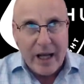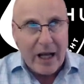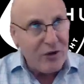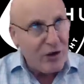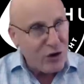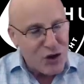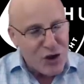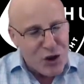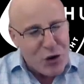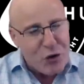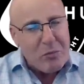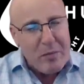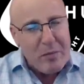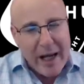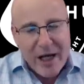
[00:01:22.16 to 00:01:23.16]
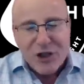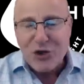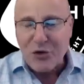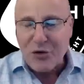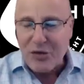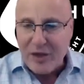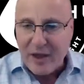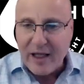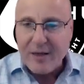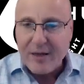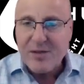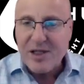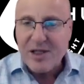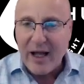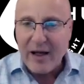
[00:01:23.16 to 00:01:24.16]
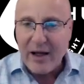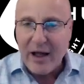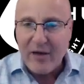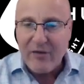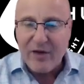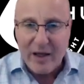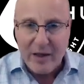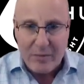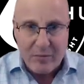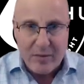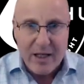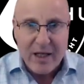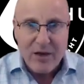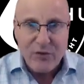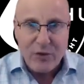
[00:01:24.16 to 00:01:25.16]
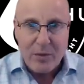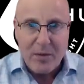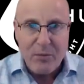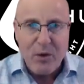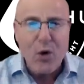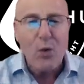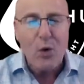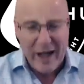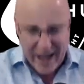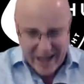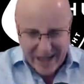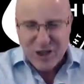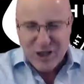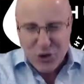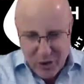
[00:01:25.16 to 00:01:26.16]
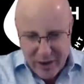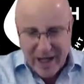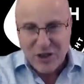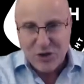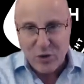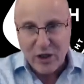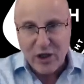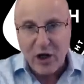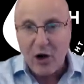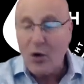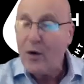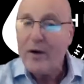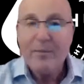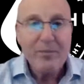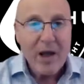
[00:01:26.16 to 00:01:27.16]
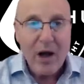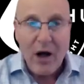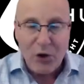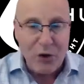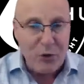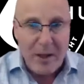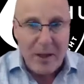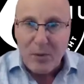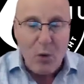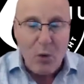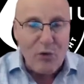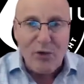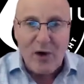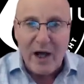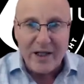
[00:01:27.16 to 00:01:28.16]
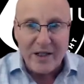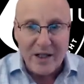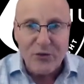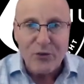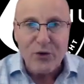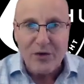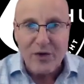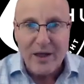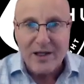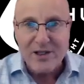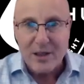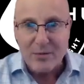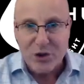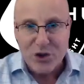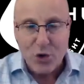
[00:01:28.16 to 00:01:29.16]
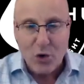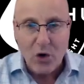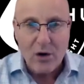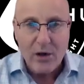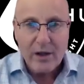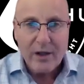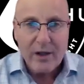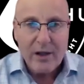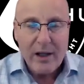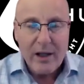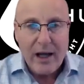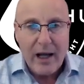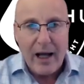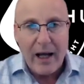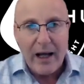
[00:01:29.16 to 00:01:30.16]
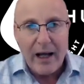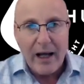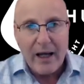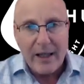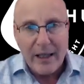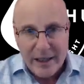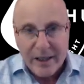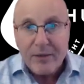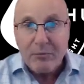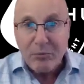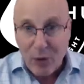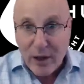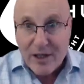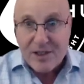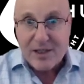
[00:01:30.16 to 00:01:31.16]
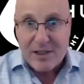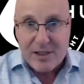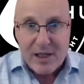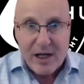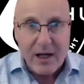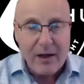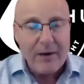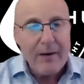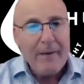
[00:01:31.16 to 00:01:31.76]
there's two major themes that have hit me from the book. We'll get into it as we go. Other people will find different things, I'm sure, in Embrace the Suck.